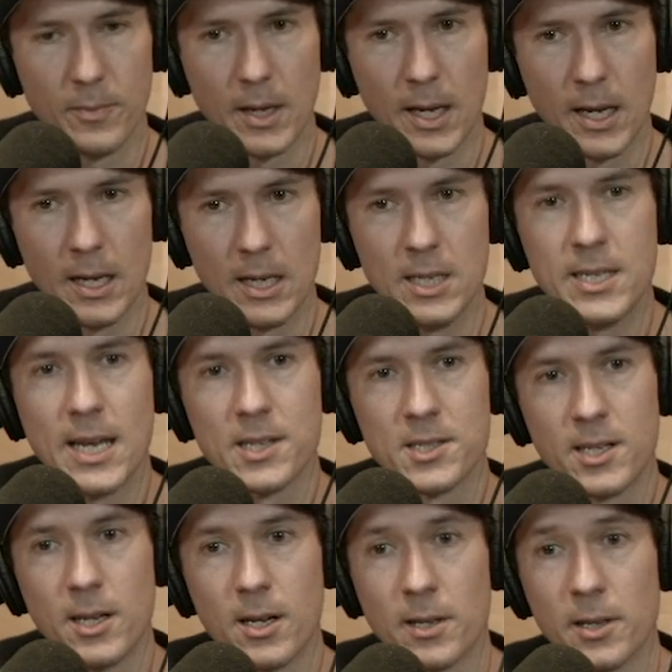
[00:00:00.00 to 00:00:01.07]
and he
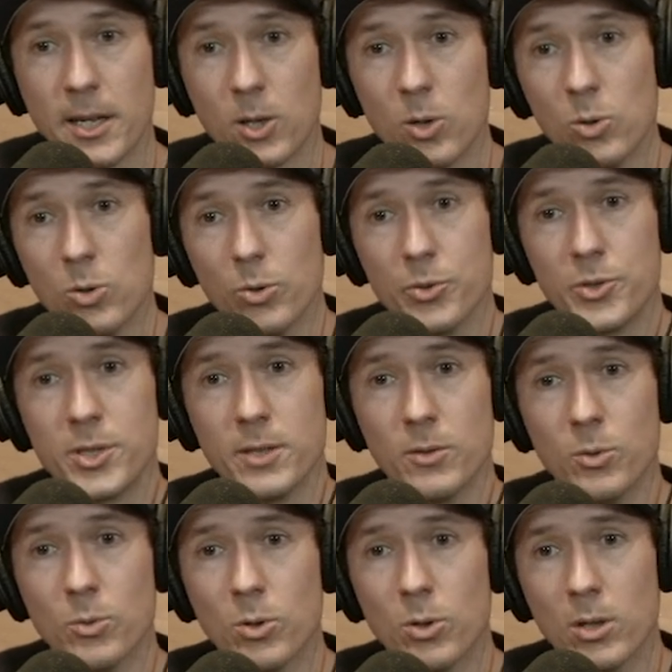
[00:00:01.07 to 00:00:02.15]
tested it on like old
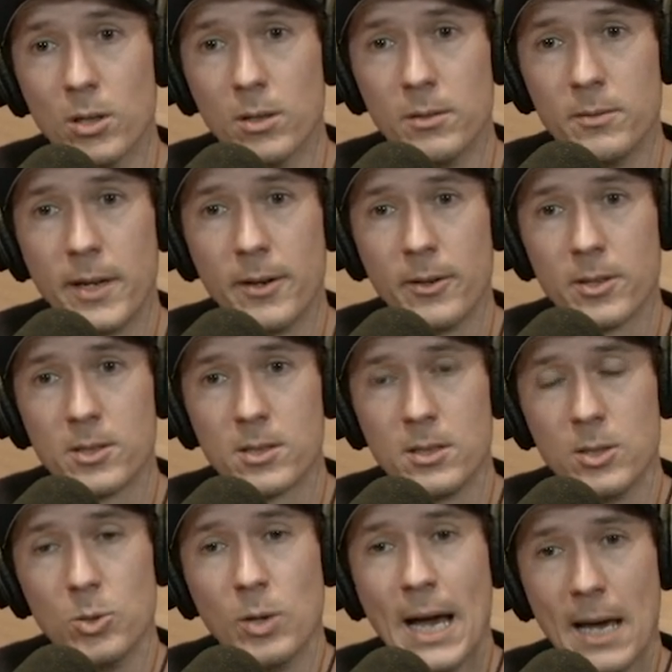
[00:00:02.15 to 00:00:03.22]
Civil War veterans
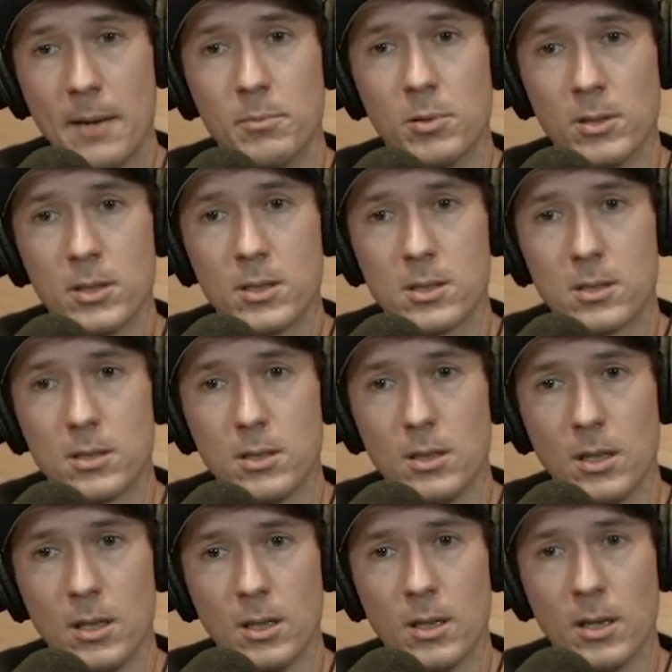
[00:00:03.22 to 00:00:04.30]
who had bullets
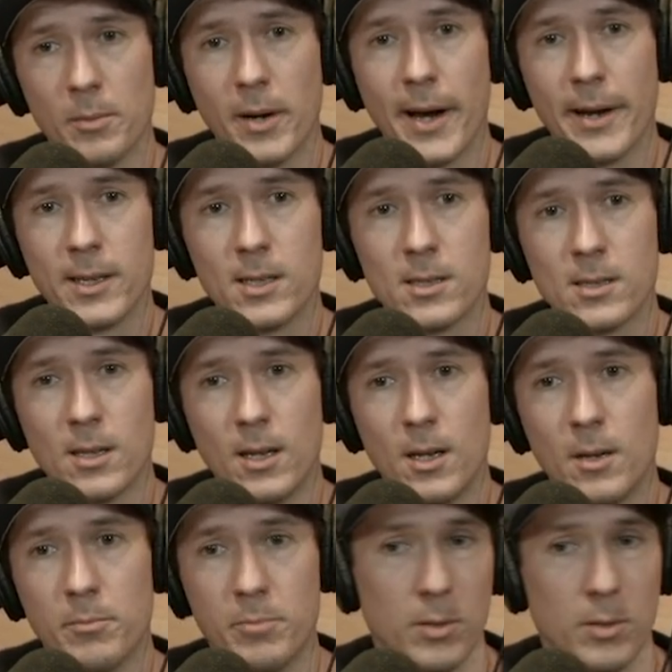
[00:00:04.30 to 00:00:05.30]
in their bodies, yeah.